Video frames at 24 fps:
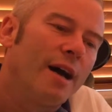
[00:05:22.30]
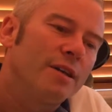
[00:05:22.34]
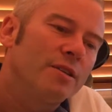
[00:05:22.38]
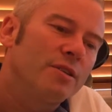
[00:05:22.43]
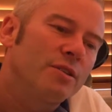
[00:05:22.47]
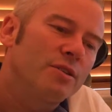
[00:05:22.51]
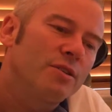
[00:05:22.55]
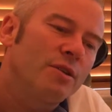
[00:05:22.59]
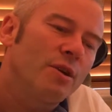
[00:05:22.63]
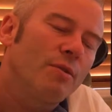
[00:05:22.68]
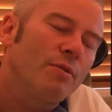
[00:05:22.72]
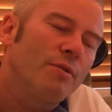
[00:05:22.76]

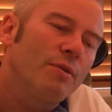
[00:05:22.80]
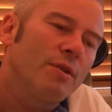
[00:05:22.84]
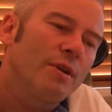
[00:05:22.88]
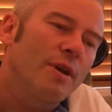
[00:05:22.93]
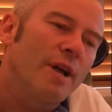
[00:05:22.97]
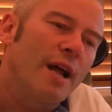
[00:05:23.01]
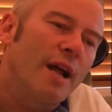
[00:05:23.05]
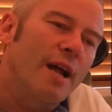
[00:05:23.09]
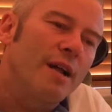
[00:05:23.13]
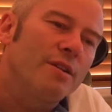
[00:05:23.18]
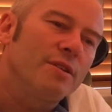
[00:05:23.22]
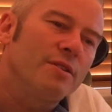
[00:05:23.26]
So
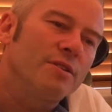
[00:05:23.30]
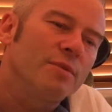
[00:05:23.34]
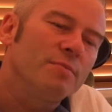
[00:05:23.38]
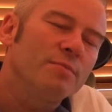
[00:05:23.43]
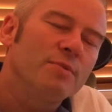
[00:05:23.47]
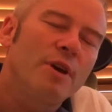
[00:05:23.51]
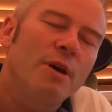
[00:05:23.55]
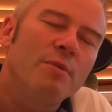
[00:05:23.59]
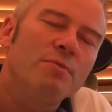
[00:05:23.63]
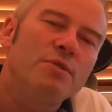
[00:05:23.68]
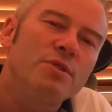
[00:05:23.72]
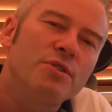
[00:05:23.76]

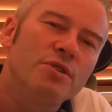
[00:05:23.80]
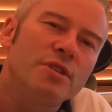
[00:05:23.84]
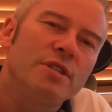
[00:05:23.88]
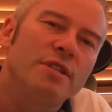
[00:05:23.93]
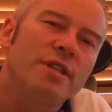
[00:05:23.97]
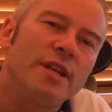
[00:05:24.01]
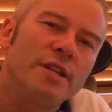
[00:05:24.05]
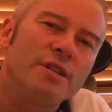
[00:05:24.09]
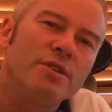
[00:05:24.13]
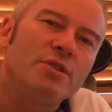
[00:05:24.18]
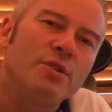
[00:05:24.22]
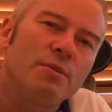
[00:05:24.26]
sometimes you just
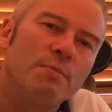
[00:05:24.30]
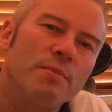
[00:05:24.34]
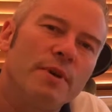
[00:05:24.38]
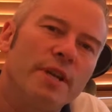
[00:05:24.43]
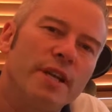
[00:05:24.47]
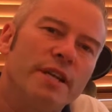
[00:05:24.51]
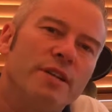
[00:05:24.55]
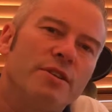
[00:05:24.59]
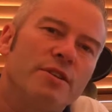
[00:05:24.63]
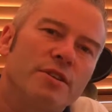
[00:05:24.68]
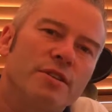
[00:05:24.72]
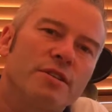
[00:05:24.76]
need
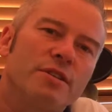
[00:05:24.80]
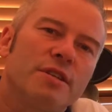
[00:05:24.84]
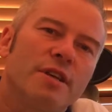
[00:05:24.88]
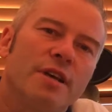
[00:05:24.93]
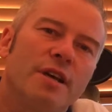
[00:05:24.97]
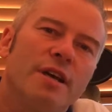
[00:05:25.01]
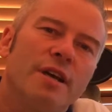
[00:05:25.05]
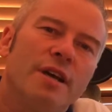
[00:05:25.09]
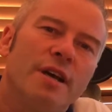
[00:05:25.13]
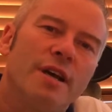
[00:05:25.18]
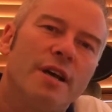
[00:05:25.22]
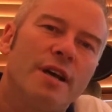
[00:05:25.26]
somebody just
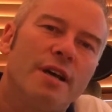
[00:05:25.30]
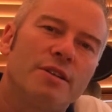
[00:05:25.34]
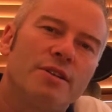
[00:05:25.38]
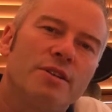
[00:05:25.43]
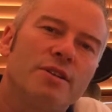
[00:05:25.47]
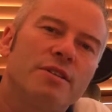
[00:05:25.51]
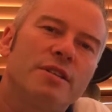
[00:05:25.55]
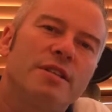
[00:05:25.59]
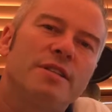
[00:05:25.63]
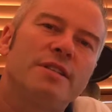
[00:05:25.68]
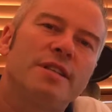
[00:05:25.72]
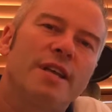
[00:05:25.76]
to
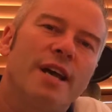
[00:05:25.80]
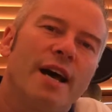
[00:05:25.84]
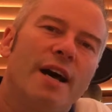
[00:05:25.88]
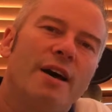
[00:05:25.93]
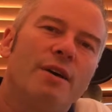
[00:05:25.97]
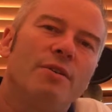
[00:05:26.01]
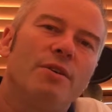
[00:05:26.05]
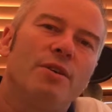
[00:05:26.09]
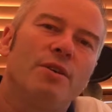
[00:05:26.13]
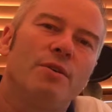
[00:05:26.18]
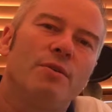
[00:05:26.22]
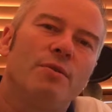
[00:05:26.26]

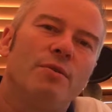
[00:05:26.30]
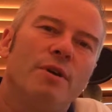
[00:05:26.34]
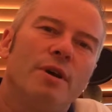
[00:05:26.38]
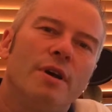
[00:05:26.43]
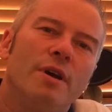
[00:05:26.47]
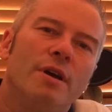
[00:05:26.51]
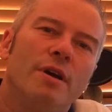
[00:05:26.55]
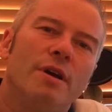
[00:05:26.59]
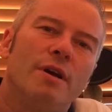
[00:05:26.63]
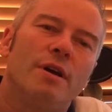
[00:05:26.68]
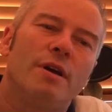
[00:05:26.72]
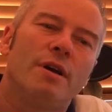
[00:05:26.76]
tell you,
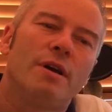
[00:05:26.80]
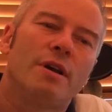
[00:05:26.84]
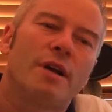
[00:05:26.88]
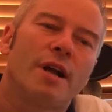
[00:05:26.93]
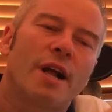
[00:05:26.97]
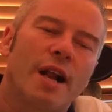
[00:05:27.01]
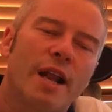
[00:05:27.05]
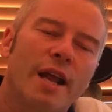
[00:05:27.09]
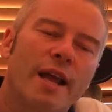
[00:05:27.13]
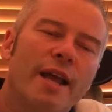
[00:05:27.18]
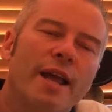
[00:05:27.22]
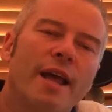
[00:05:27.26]

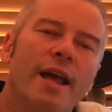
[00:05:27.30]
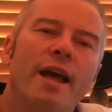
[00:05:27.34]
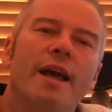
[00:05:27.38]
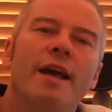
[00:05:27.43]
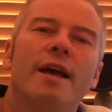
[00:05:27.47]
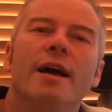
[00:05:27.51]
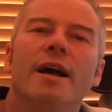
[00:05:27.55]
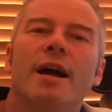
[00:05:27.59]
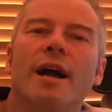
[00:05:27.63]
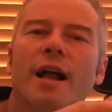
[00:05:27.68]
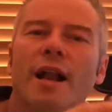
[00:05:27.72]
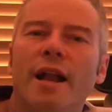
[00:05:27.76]
click
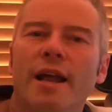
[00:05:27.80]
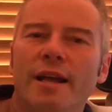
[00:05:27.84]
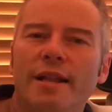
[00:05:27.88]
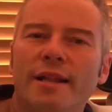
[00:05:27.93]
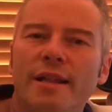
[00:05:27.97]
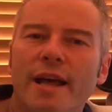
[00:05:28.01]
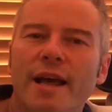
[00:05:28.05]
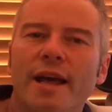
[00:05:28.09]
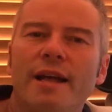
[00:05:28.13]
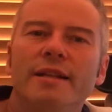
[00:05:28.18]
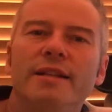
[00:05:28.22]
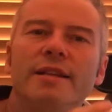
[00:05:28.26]
here, click
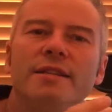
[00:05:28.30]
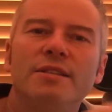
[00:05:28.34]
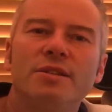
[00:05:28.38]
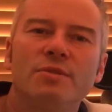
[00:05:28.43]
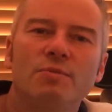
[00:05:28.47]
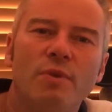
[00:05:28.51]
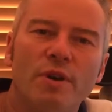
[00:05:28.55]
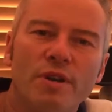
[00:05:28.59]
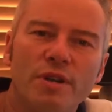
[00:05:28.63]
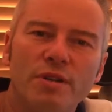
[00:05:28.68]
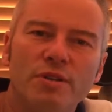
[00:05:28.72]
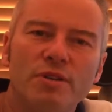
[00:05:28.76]
there. This
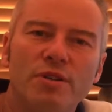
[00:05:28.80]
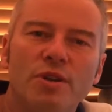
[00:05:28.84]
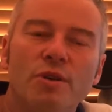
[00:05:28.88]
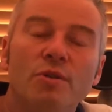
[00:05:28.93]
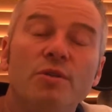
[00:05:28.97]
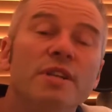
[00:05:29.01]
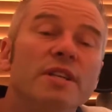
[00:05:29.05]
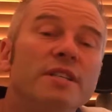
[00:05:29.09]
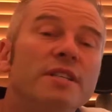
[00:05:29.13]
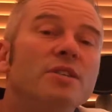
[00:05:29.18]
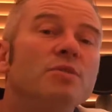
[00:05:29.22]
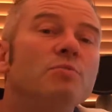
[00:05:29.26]
is what you
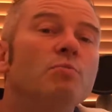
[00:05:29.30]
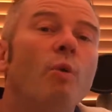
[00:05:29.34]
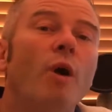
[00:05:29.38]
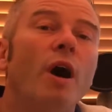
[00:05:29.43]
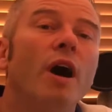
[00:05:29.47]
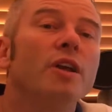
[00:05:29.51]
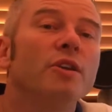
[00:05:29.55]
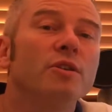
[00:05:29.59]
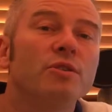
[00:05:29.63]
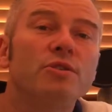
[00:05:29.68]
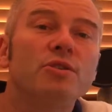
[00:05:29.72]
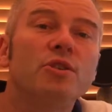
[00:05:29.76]
do. This is
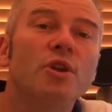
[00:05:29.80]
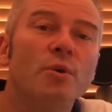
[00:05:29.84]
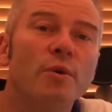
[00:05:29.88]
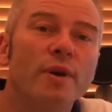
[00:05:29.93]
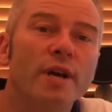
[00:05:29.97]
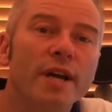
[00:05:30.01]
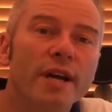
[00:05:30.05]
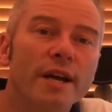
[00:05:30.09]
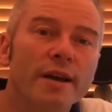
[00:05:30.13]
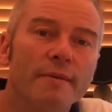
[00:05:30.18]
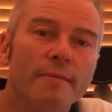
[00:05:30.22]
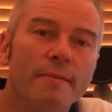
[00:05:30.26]
why you're
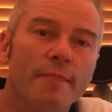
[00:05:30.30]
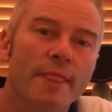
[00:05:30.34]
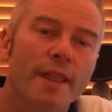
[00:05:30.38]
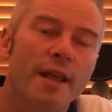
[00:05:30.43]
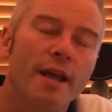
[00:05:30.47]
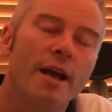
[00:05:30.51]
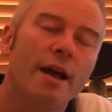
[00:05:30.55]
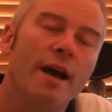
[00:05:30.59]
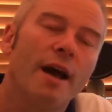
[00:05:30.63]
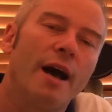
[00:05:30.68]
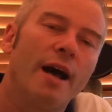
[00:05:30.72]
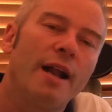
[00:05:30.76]
doing it,
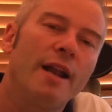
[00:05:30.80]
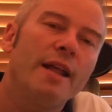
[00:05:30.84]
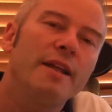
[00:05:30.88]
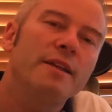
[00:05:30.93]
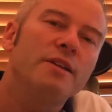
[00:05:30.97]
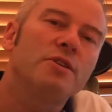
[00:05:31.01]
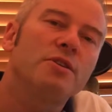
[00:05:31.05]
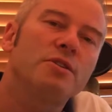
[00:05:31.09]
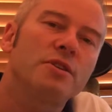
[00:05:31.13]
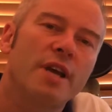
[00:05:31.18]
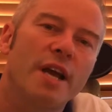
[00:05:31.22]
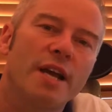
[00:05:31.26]
and
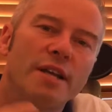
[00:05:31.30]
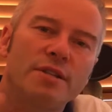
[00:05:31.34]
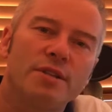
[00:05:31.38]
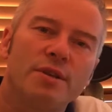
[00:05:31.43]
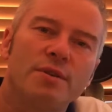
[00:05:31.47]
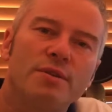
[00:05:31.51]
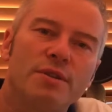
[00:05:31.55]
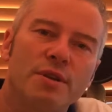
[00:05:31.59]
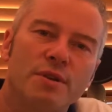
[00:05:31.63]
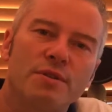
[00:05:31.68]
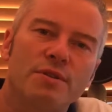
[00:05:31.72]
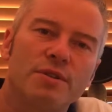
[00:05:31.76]
then just get
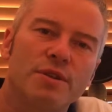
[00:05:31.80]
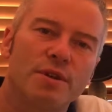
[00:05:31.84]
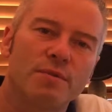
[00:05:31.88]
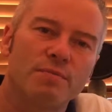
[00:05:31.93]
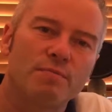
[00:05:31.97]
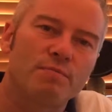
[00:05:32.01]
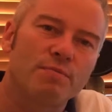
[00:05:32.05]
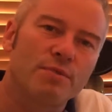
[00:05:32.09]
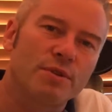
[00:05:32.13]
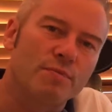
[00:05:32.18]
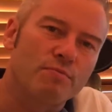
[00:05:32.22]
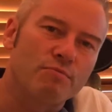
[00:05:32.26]
you
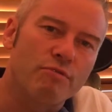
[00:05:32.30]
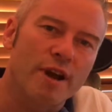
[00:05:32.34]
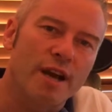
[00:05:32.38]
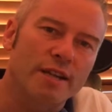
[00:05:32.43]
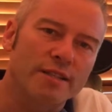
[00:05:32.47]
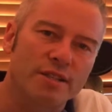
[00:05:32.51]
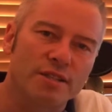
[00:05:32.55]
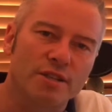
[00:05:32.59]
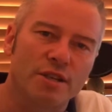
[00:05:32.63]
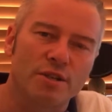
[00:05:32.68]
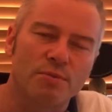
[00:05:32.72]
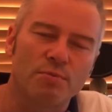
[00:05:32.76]
to
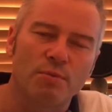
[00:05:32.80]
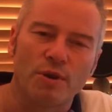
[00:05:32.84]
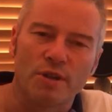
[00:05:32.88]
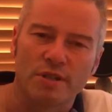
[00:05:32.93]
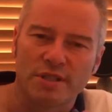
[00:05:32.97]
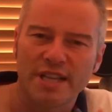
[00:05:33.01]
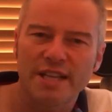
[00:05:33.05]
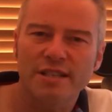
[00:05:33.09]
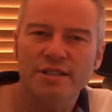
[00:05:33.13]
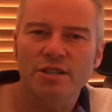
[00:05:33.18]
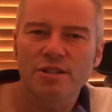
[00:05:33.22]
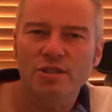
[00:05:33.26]
practice those
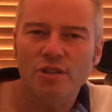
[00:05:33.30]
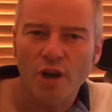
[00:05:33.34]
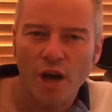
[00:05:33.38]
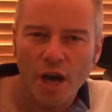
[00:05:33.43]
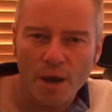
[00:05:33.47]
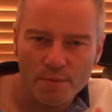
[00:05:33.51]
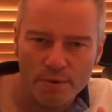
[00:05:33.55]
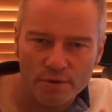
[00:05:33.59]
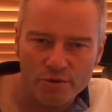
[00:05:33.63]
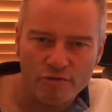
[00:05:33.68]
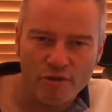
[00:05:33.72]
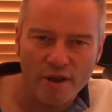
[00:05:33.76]
points. That's the
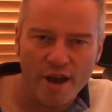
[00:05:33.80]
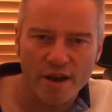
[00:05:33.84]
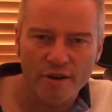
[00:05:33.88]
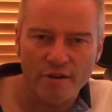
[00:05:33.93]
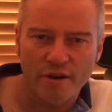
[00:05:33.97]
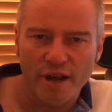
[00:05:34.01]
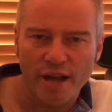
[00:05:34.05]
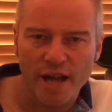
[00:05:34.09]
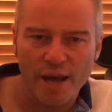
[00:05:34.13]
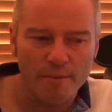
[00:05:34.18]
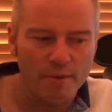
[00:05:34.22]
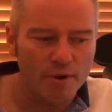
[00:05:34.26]
type of trainer
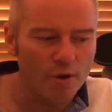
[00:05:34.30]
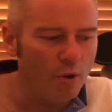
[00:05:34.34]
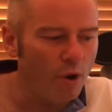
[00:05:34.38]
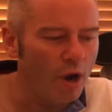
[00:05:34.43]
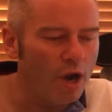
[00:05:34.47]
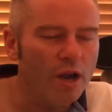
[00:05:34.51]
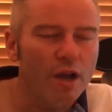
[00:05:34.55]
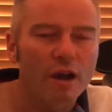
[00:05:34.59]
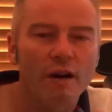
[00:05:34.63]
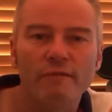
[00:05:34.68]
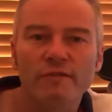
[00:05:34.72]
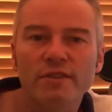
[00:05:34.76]
I am. I'm
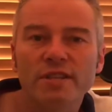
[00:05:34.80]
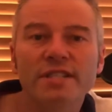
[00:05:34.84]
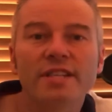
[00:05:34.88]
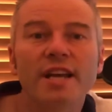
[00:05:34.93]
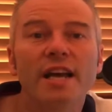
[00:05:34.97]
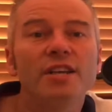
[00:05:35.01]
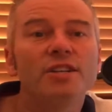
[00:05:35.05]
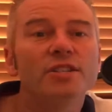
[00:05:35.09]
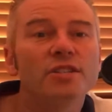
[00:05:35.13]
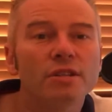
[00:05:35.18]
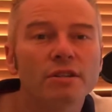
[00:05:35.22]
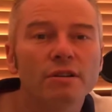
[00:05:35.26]
quite
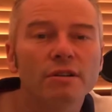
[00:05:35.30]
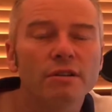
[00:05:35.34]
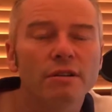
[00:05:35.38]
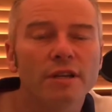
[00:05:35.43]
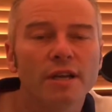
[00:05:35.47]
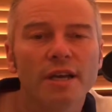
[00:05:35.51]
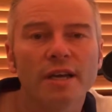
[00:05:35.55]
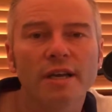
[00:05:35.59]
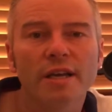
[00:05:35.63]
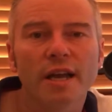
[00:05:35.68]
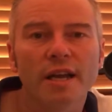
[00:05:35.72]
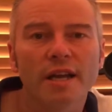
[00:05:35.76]

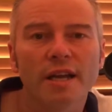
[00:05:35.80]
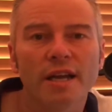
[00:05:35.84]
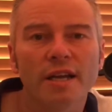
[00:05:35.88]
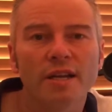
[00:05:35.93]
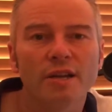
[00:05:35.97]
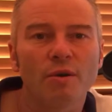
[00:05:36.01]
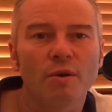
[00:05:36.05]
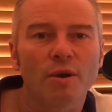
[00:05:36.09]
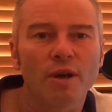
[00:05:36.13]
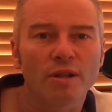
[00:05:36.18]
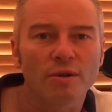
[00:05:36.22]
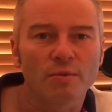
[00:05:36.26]
conversational
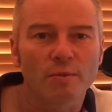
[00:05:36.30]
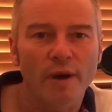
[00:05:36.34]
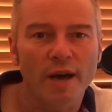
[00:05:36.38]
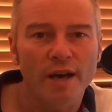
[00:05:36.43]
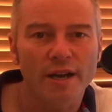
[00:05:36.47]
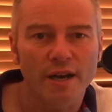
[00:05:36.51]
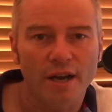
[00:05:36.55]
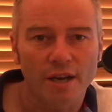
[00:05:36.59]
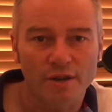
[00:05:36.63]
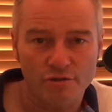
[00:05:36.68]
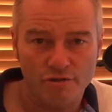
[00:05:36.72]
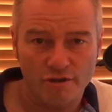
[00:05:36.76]
in the
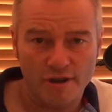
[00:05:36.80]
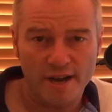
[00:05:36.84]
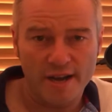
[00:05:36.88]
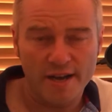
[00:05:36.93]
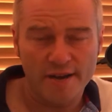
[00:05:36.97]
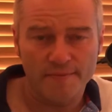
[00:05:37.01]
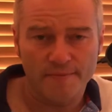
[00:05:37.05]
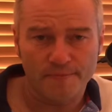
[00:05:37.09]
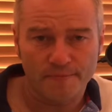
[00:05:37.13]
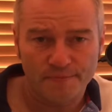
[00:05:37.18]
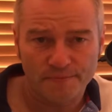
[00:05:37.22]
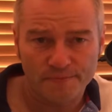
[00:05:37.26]
way that I
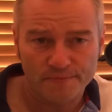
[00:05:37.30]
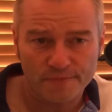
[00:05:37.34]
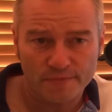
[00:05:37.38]
train.